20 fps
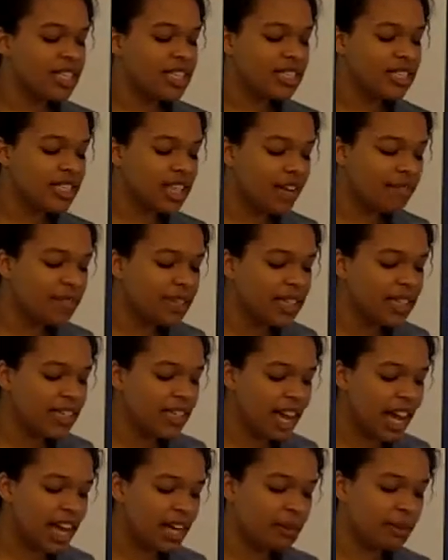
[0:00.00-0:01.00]

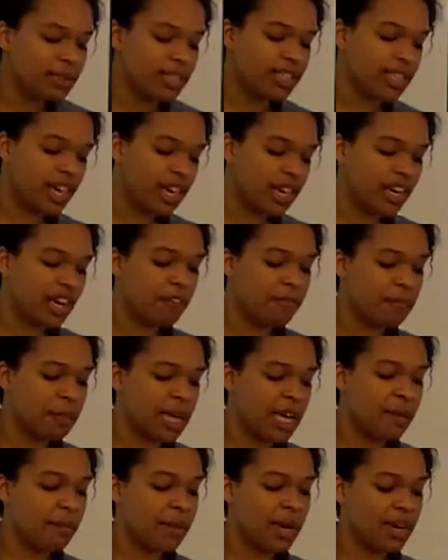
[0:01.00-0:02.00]
79% of
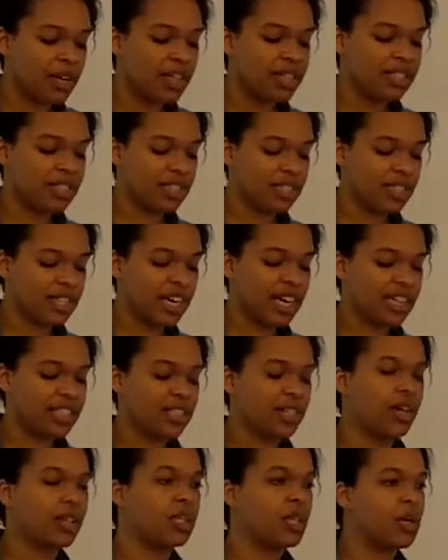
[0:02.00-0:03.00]
Planned Parenthood's
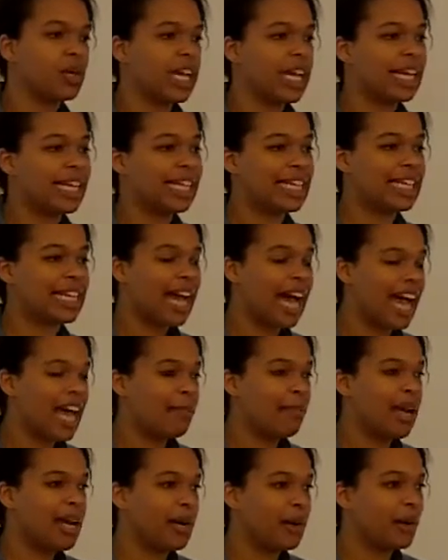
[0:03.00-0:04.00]
clinics are located in
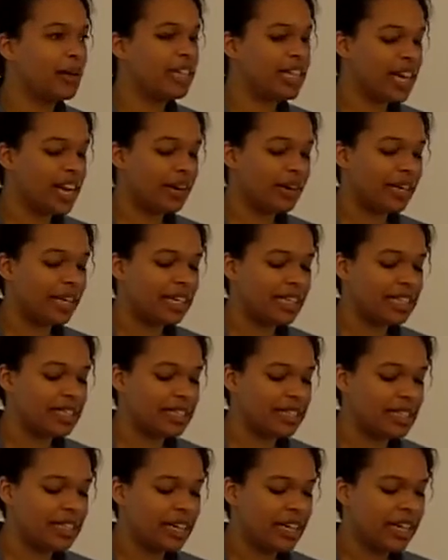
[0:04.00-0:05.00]
high minority
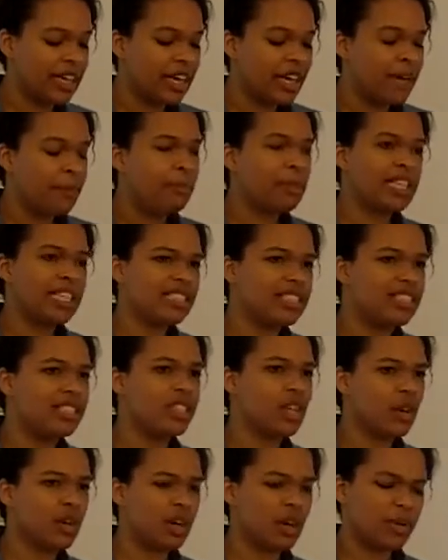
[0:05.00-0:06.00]
areas. But this is
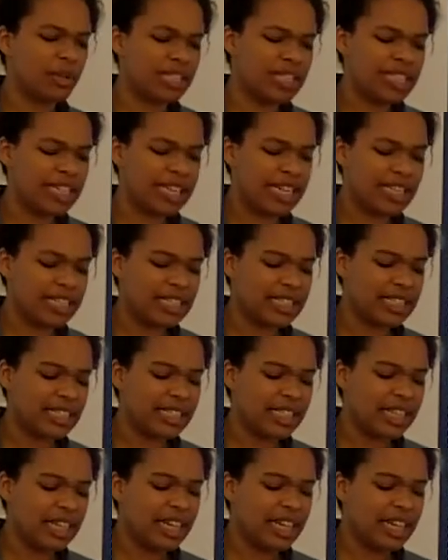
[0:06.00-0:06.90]
no coincidence.